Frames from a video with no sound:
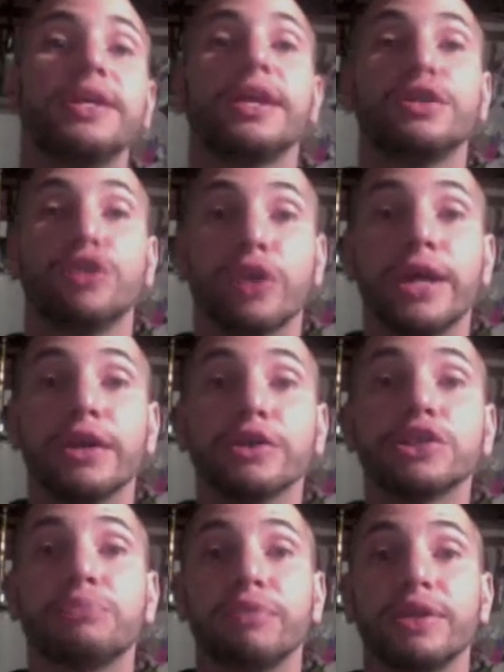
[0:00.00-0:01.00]
and your
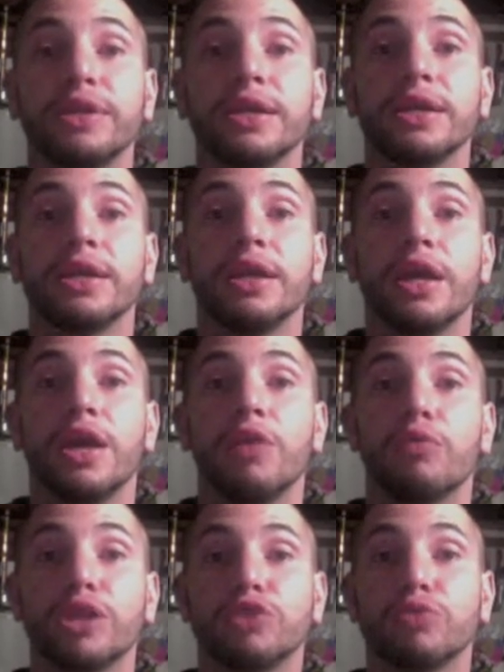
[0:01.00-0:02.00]
hill sprinting,
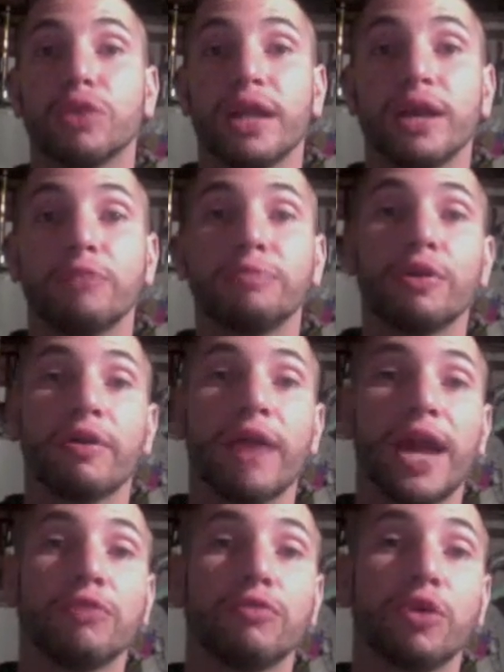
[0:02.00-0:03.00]
which will help your
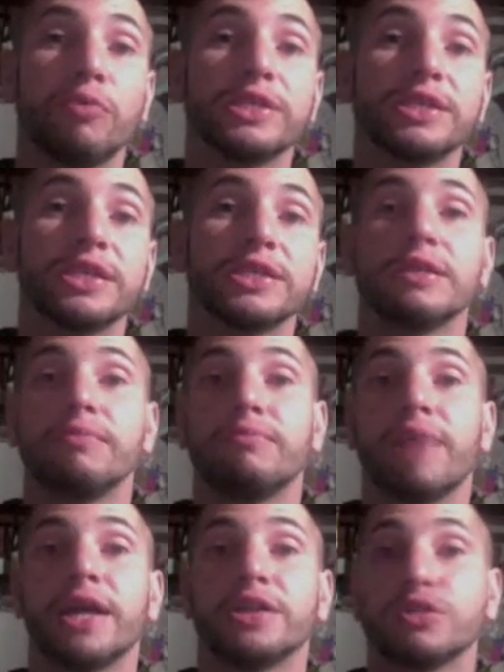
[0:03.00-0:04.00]
anaerobic system
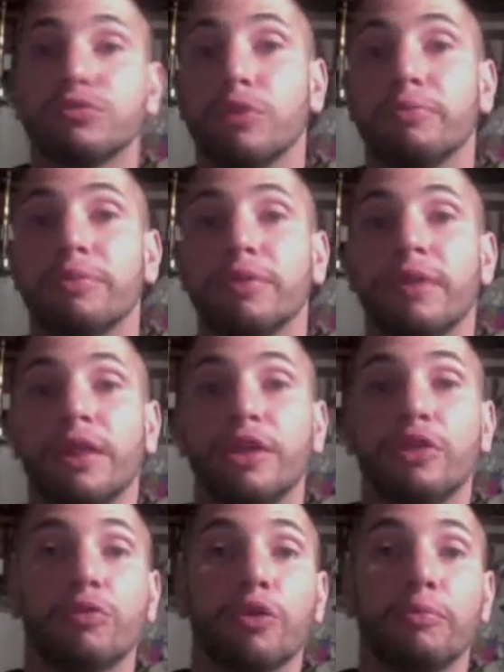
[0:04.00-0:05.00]
by its
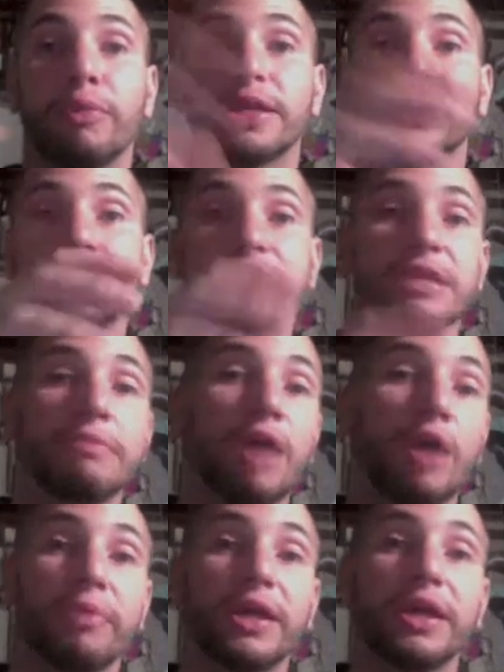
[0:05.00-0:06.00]
aerobic system
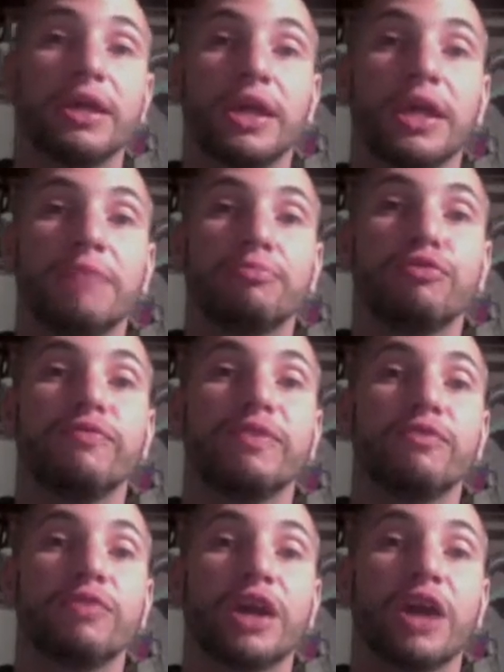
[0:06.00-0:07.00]
helping improve
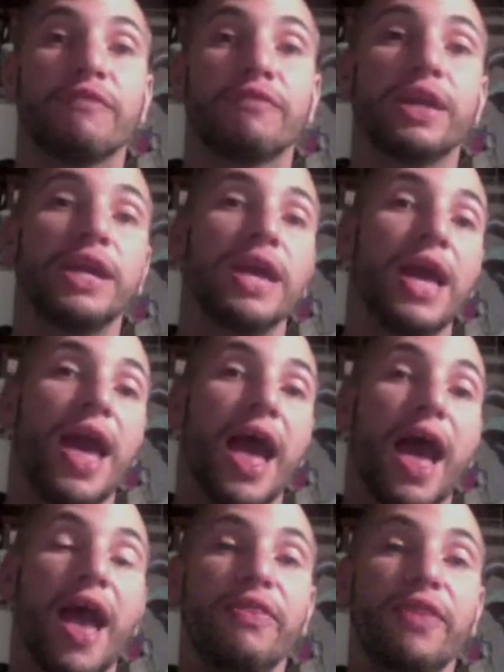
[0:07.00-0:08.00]
recovery.
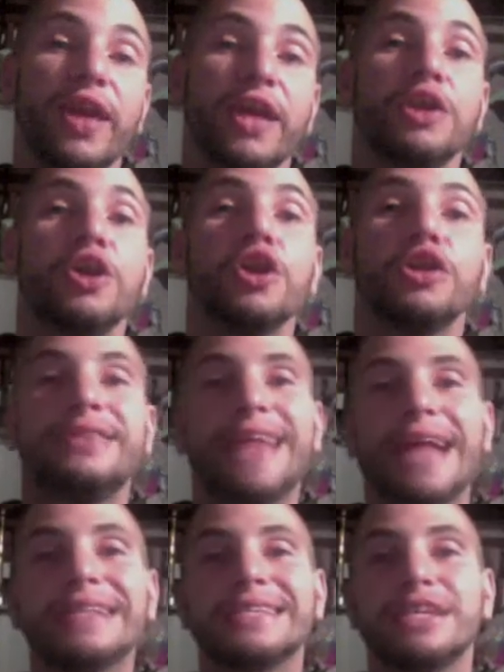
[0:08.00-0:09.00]
And then
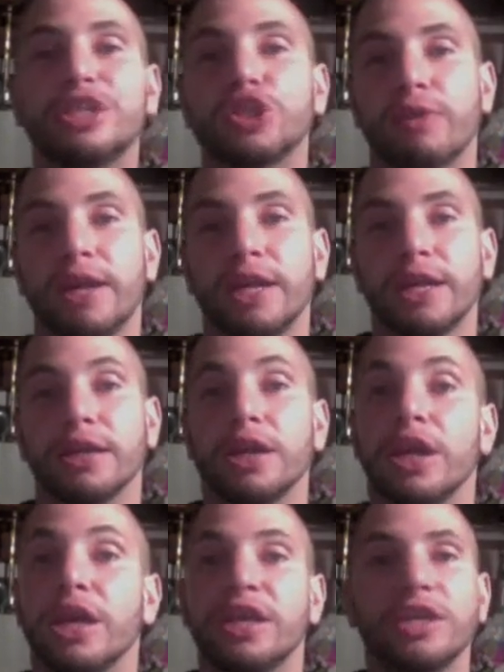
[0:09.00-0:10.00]
density training.
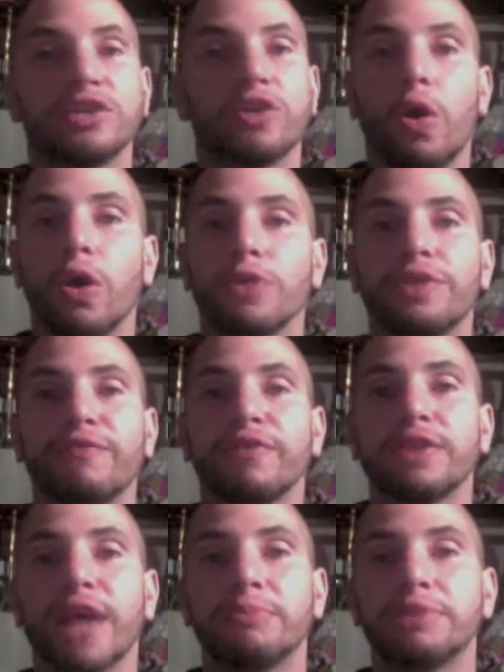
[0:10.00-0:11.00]
These are all
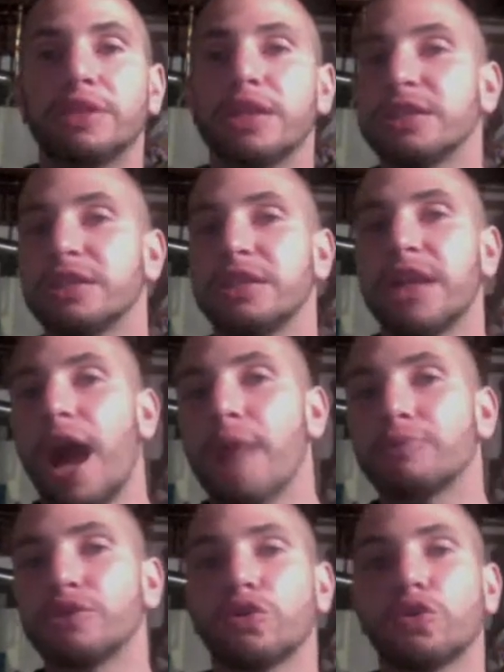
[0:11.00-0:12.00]
different types of things in the
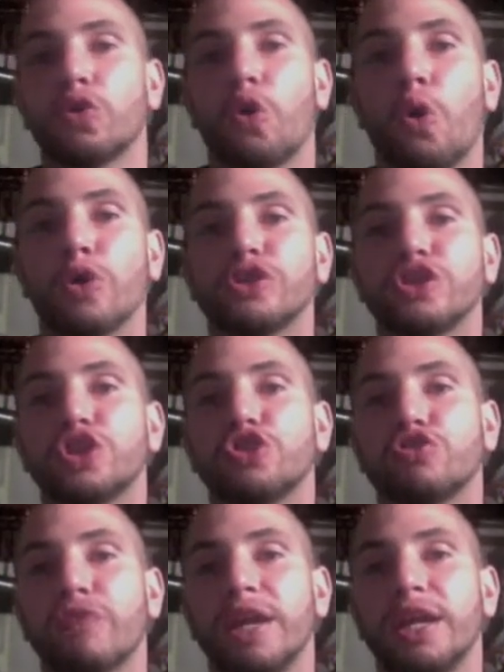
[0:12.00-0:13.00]
obstacle course
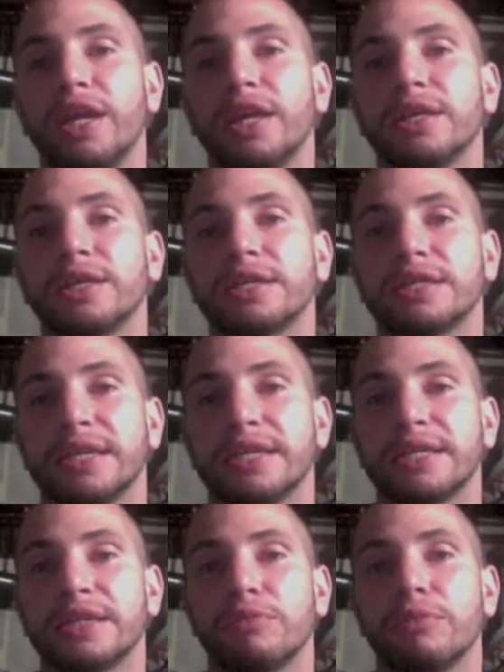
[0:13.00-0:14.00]
training
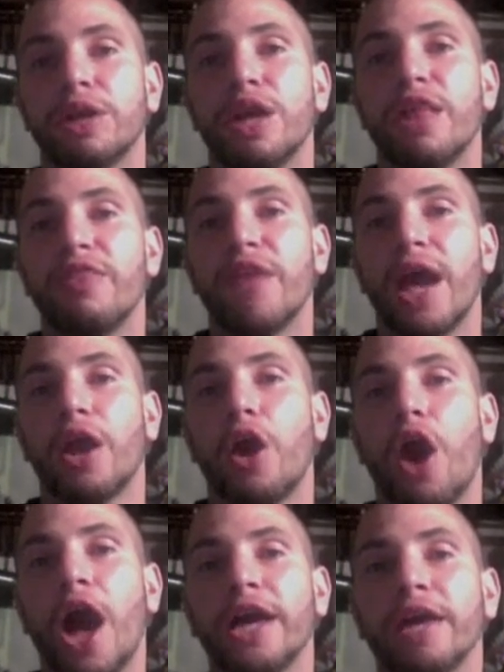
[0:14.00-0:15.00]
system that
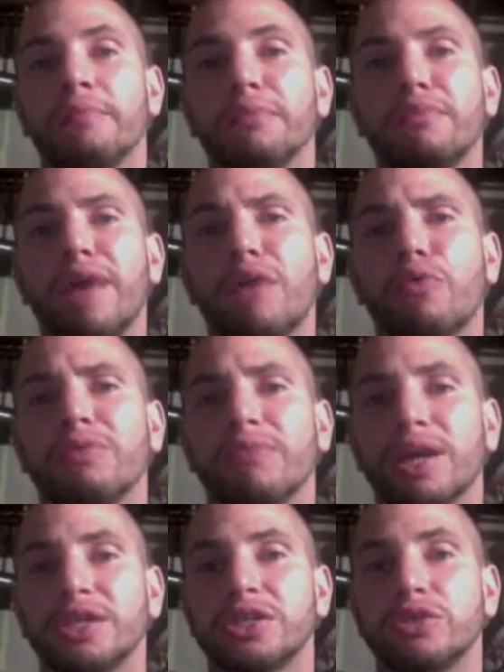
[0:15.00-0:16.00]
I implement with
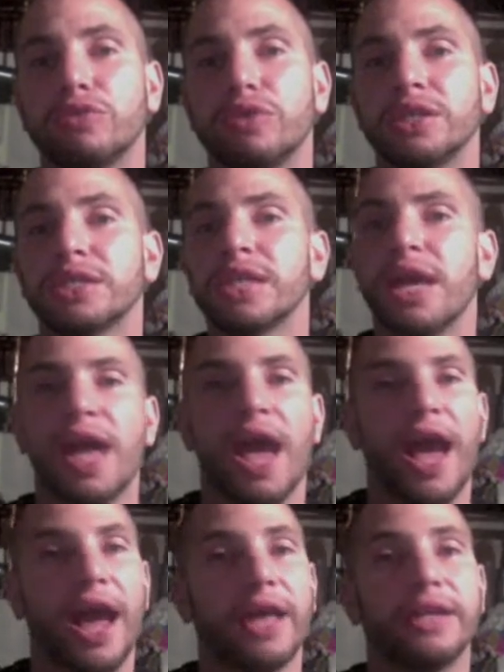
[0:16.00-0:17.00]
my students,
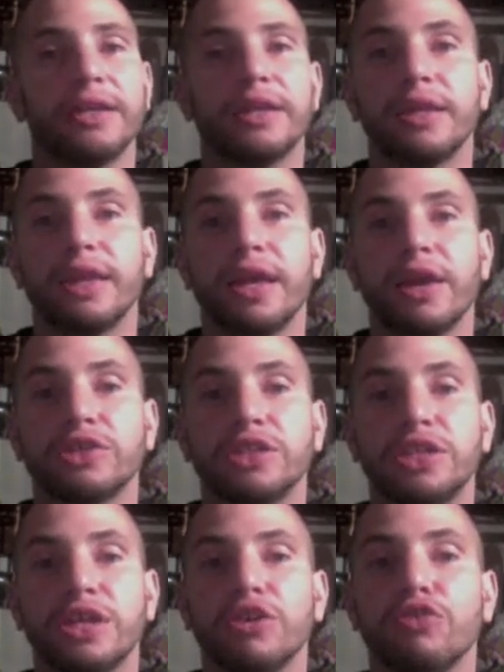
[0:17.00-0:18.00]
and they are
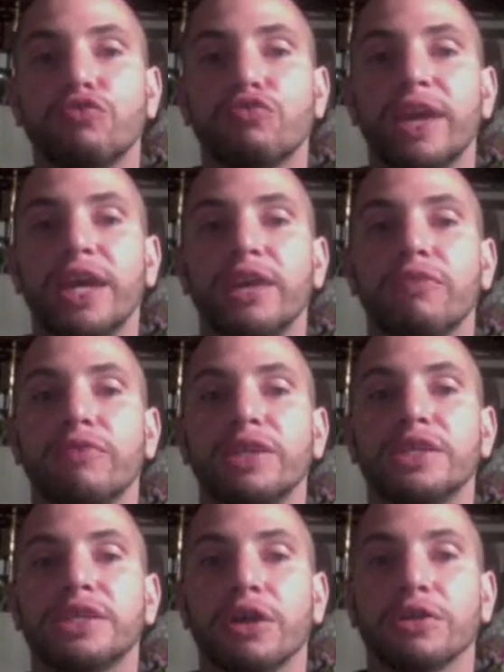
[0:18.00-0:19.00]
seeing great
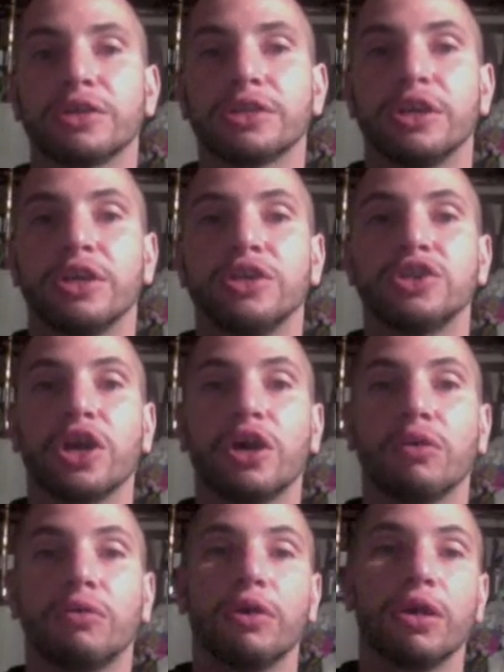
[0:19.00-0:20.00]
results.
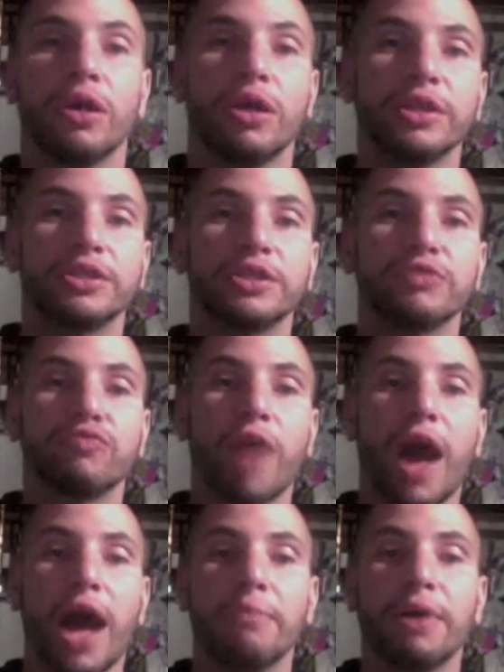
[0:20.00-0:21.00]
So this is
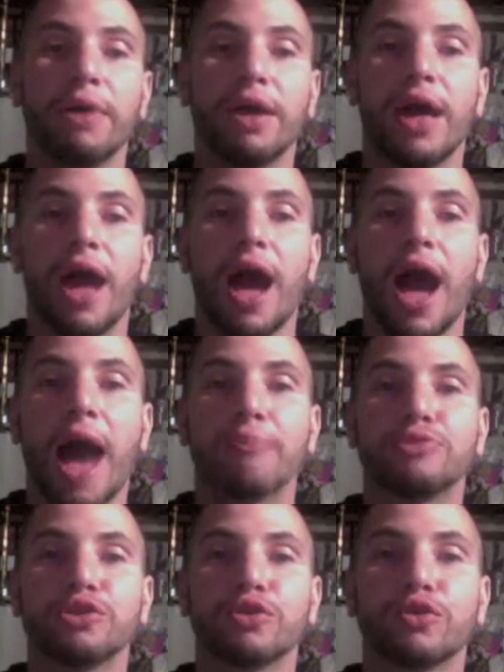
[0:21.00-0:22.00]
Rob,
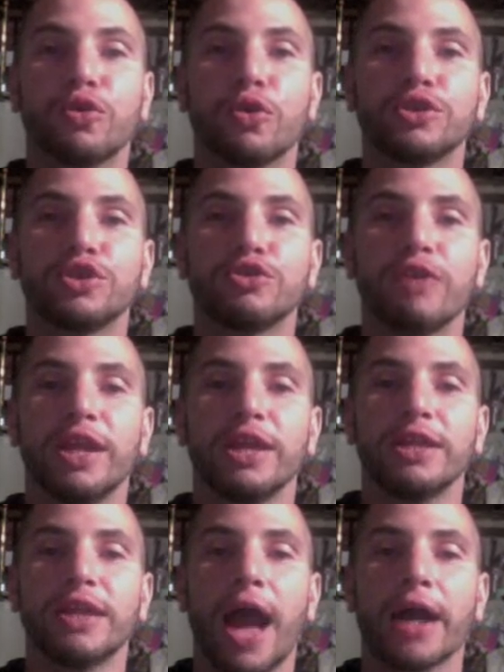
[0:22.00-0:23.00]

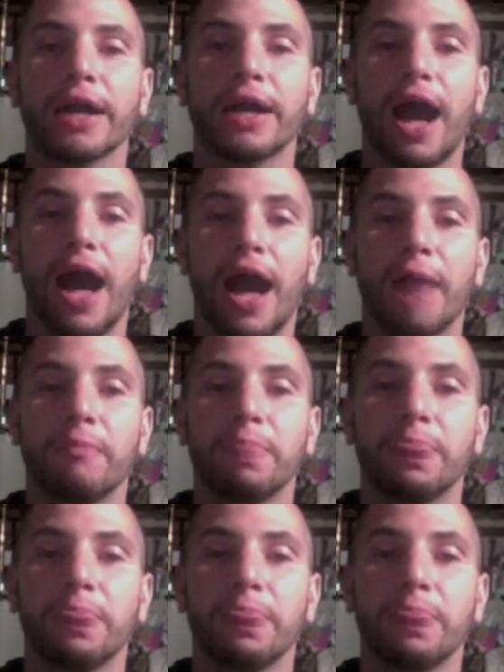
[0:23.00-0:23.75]
obstaclecoursetraining.com.